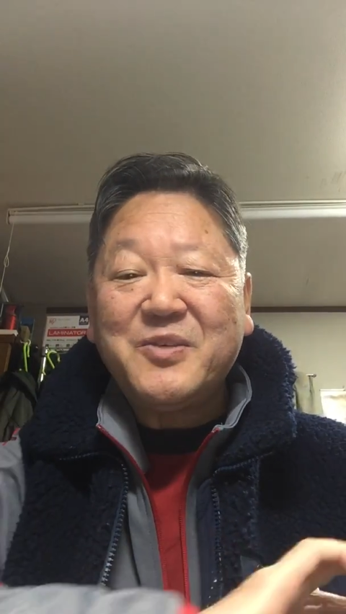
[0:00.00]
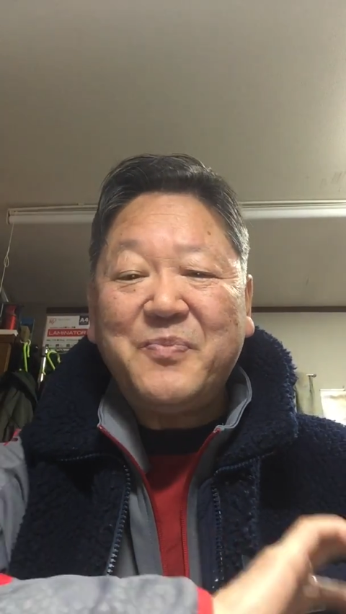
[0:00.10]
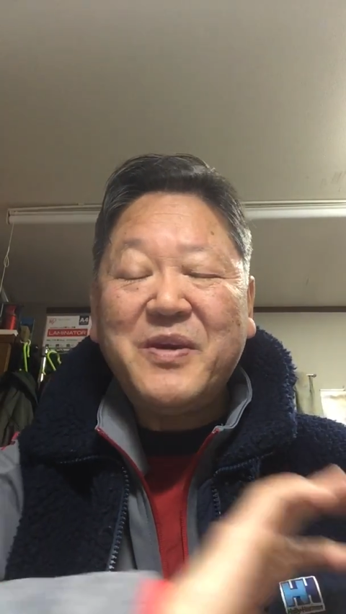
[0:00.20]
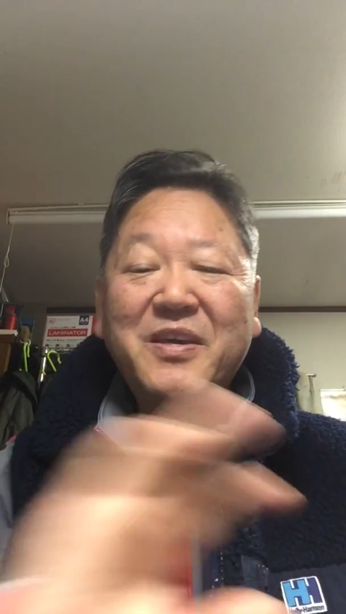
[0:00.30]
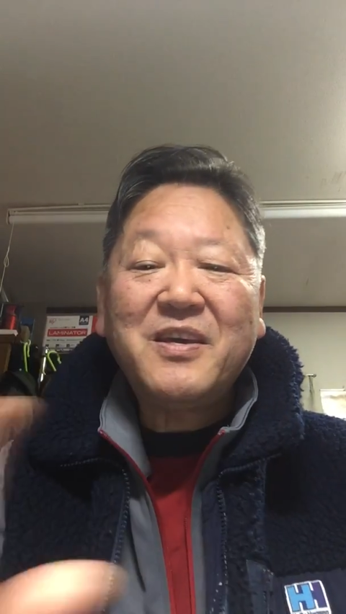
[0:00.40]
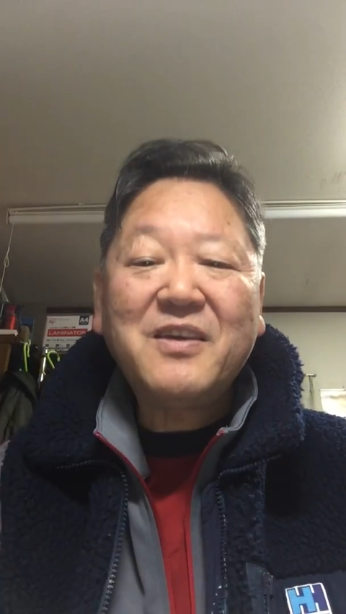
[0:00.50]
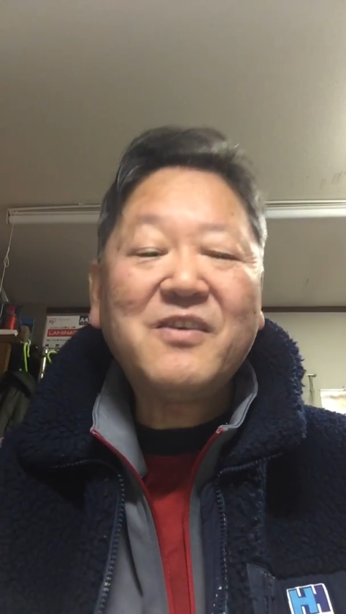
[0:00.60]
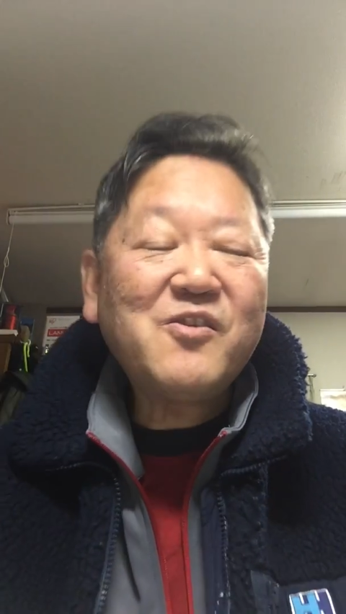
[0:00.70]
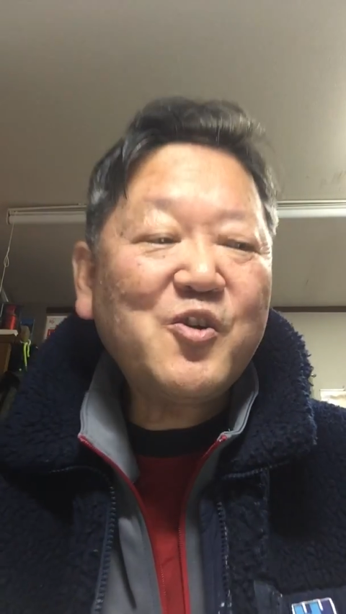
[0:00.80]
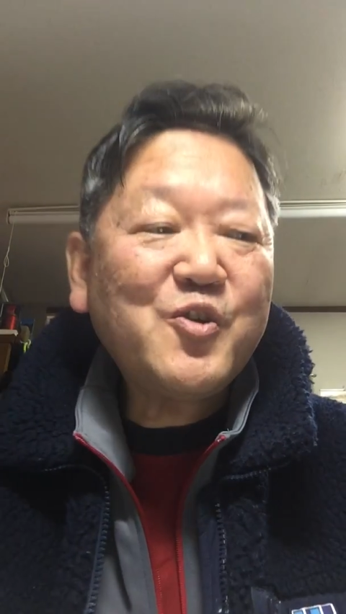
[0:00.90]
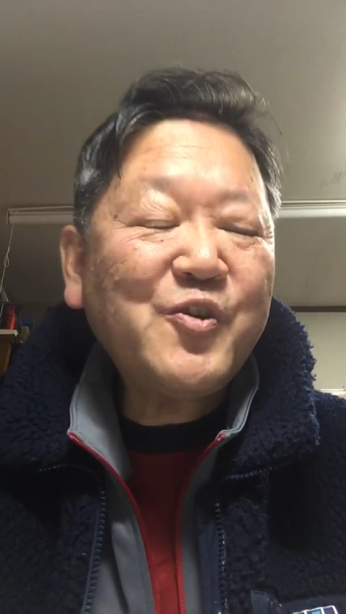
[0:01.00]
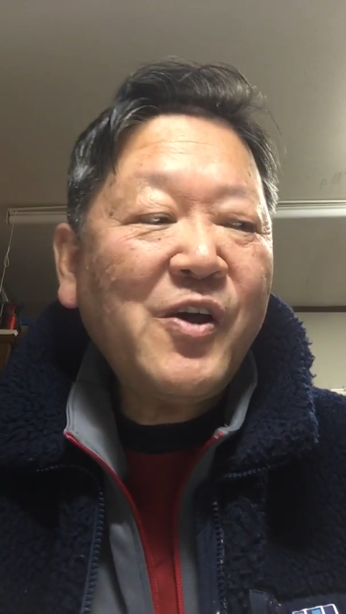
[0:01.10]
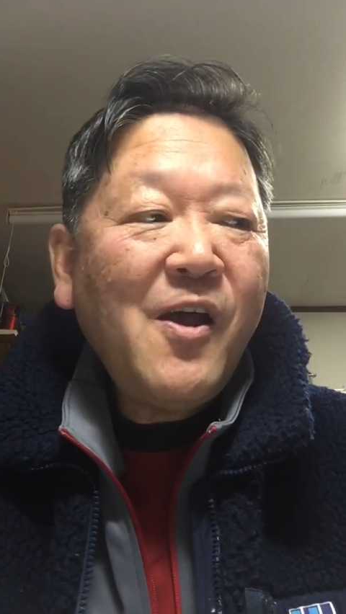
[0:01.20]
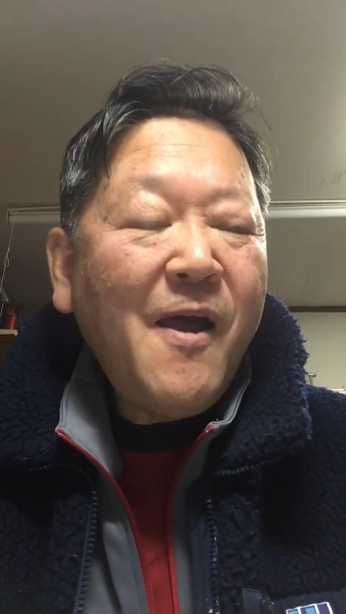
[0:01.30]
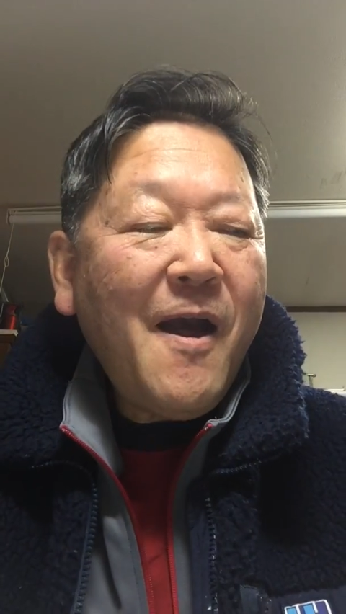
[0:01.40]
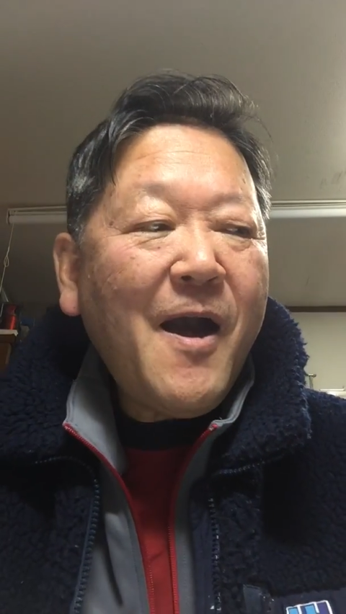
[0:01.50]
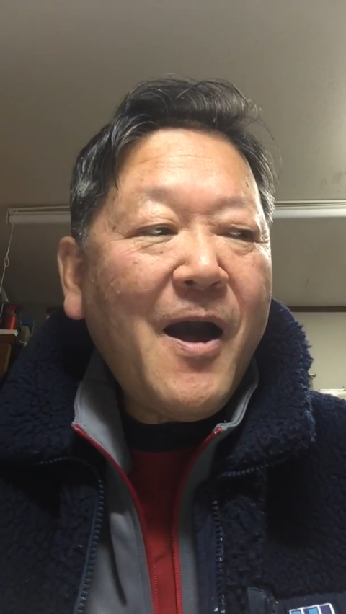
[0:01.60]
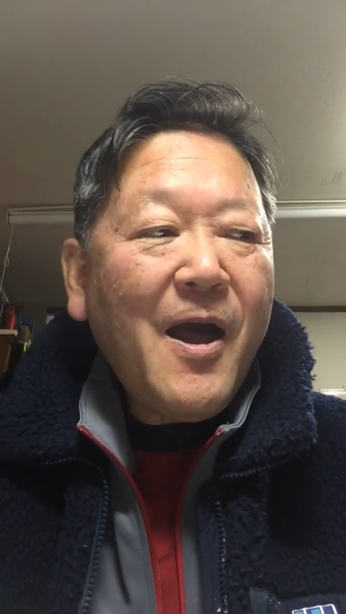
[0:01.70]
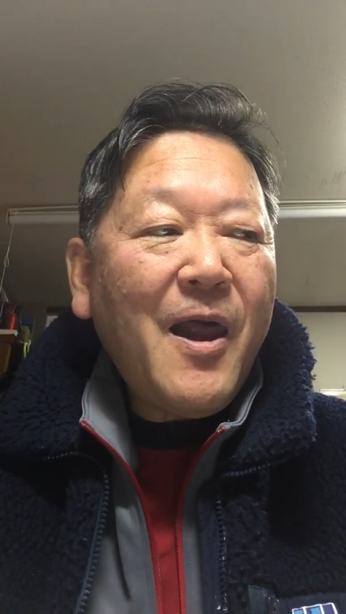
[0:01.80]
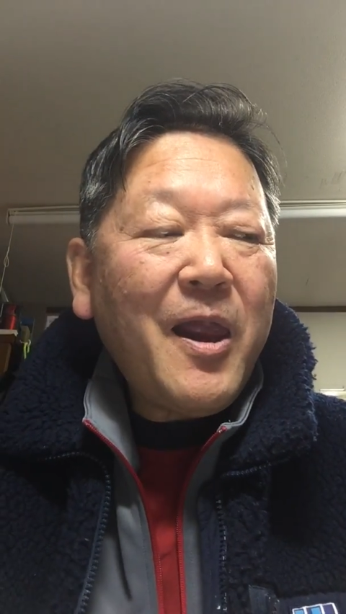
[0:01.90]

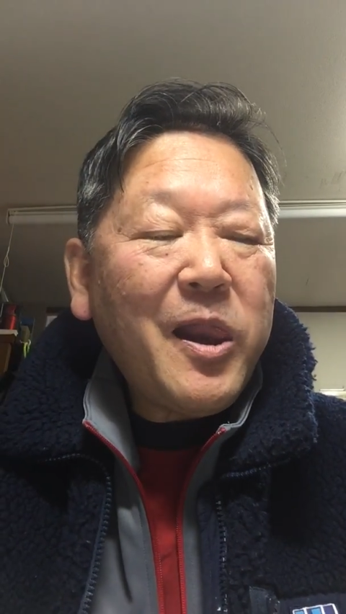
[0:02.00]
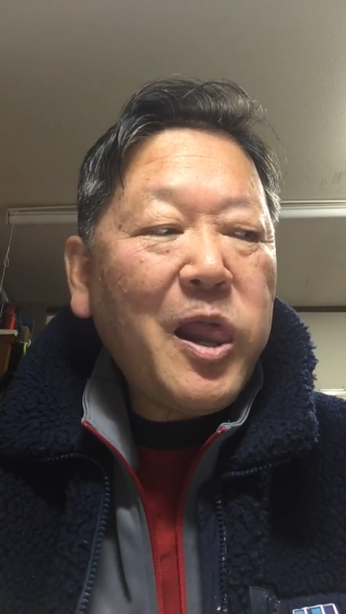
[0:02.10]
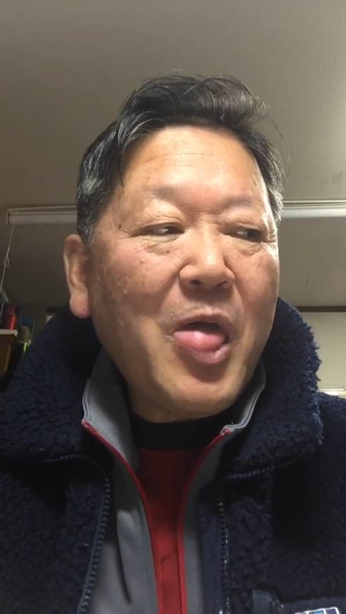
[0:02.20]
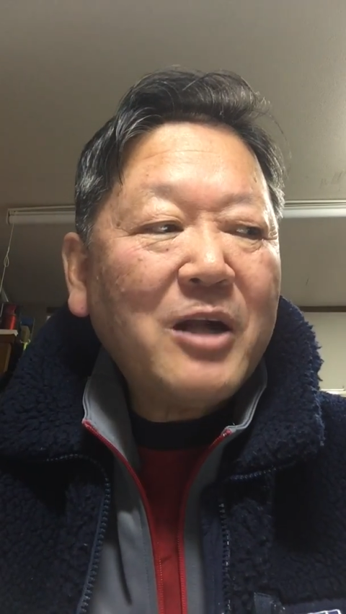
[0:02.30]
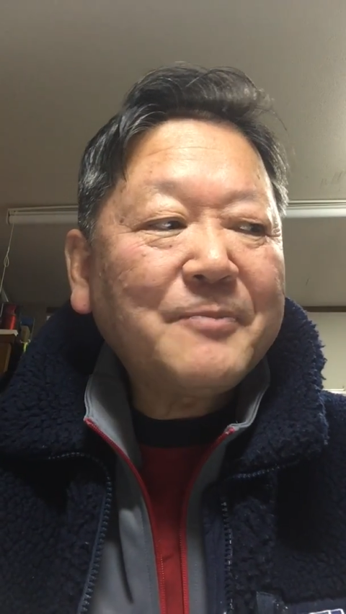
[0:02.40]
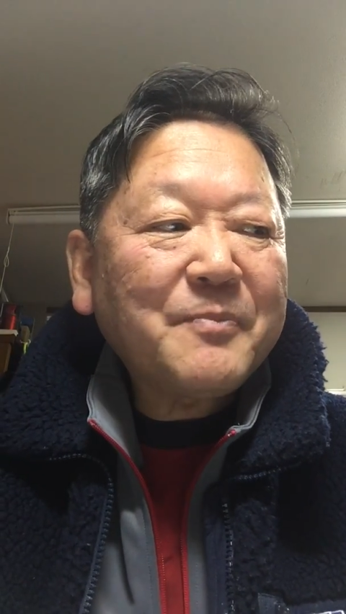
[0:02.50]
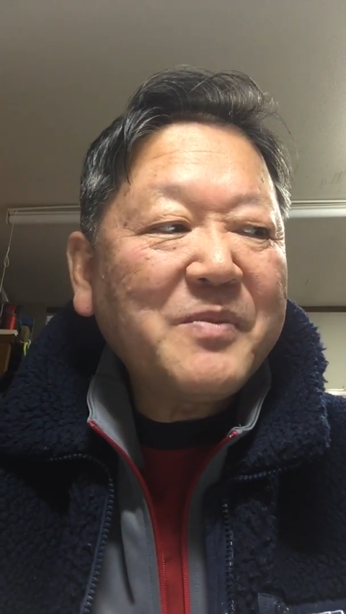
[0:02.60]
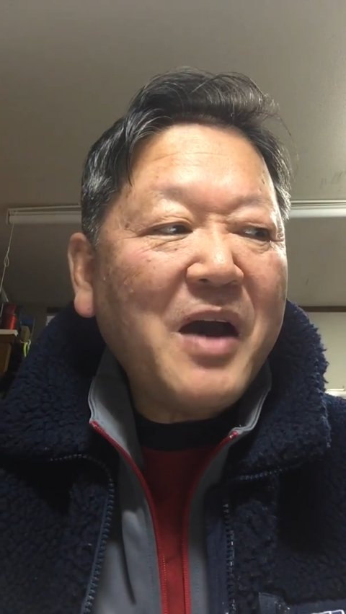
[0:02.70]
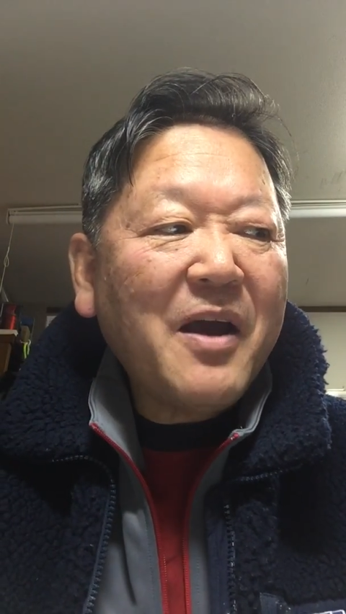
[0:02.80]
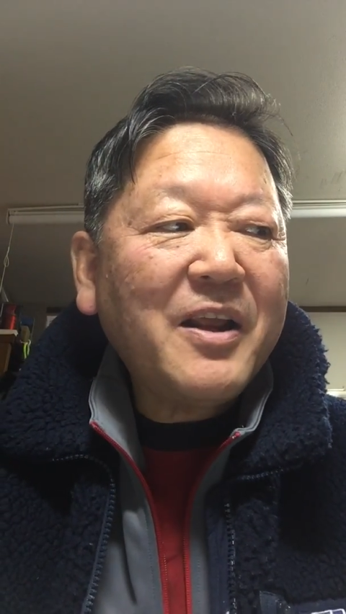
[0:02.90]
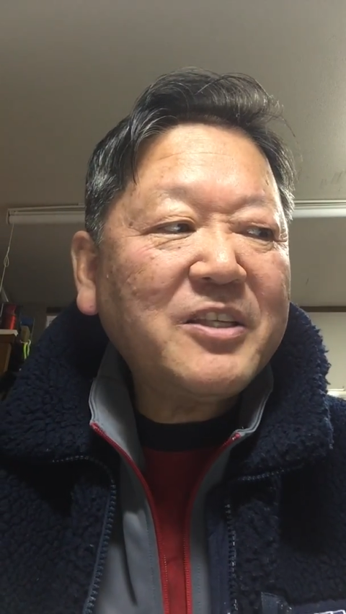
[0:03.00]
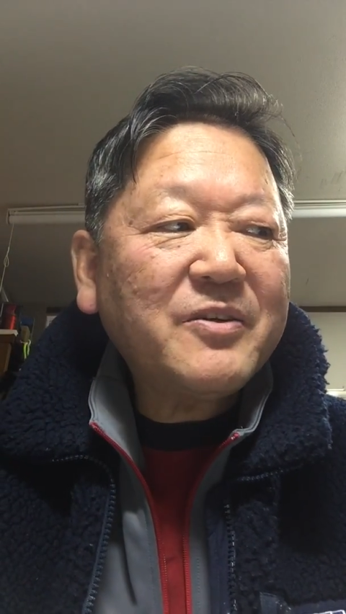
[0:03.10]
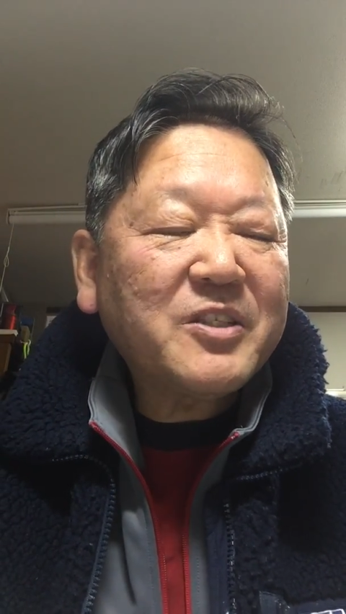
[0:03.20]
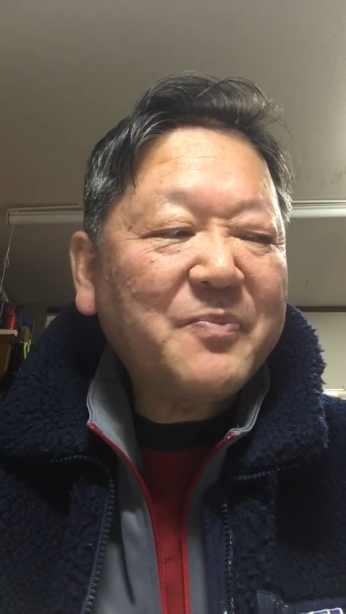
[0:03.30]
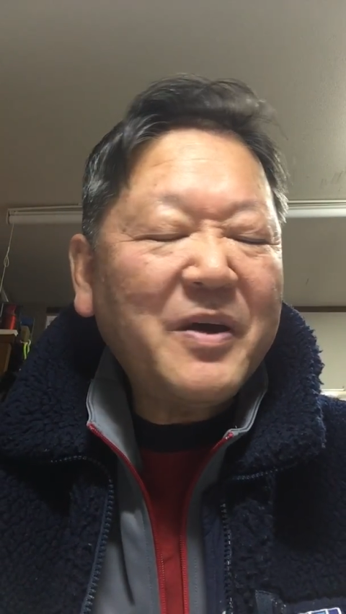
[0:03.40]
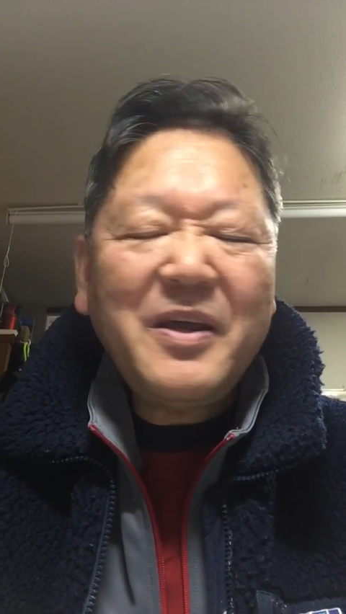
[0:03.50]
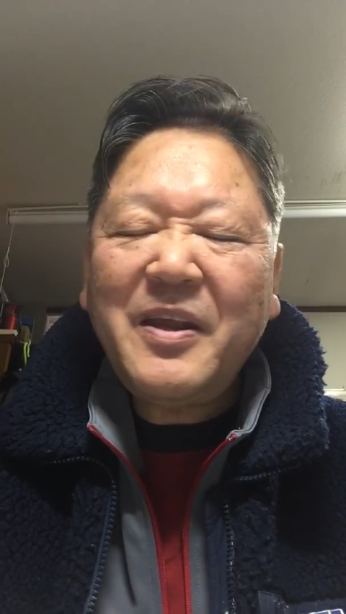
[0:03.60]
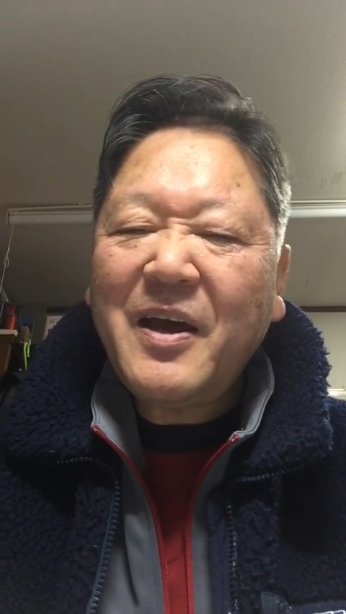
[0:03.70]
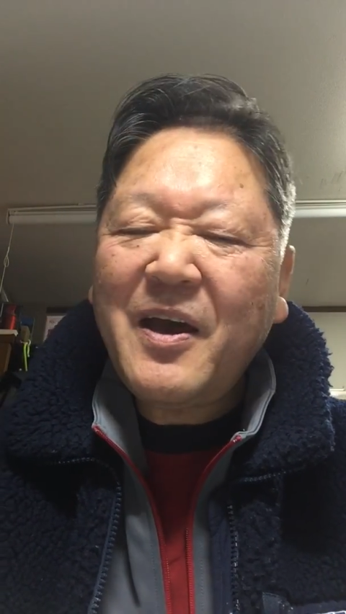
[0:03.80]
speakingknowledge was very